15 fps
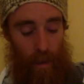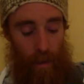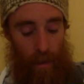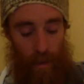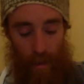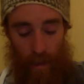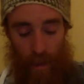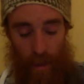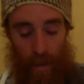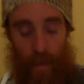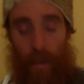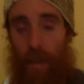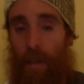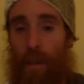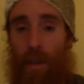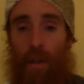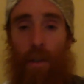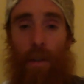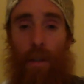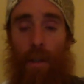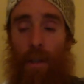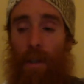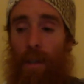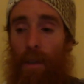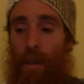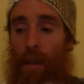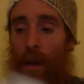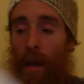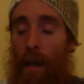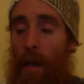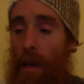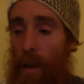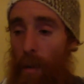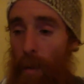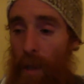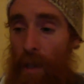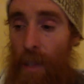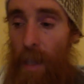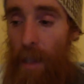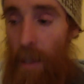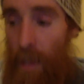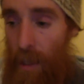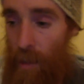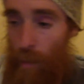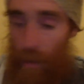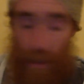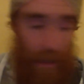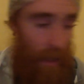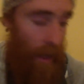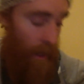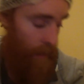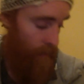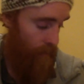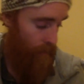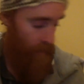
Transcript: This is. We see that this was done.